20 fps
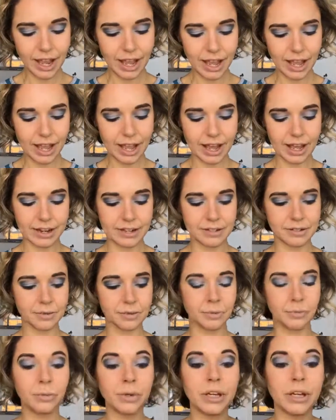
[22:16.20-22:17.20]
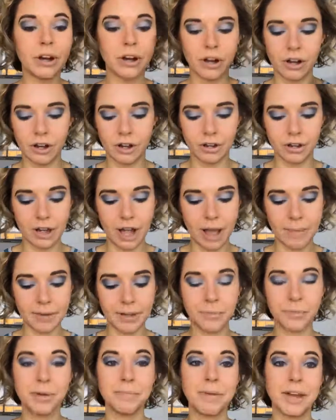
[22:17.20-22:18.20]
And we
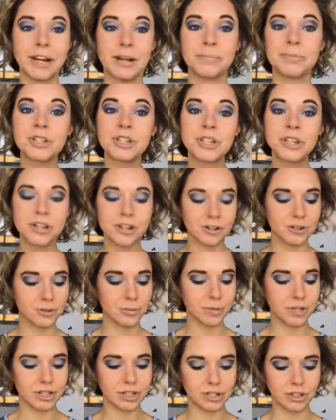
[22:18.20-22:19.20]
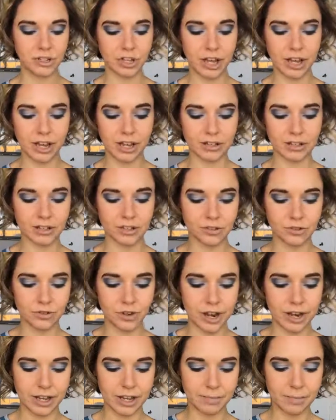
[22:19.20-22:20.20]
made up cheers. We did chants to try
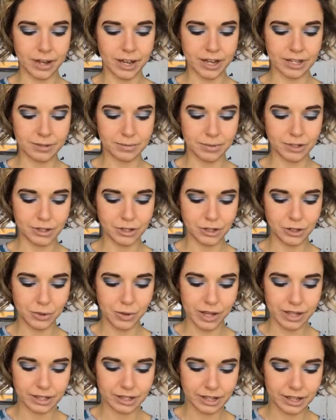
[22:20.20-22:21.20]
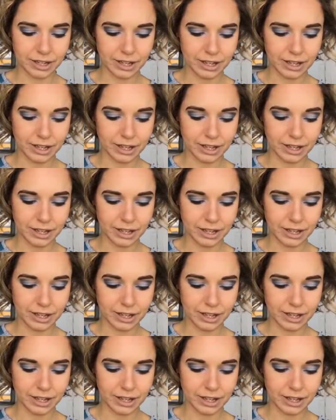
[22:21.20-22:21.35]
and get my husband to do it.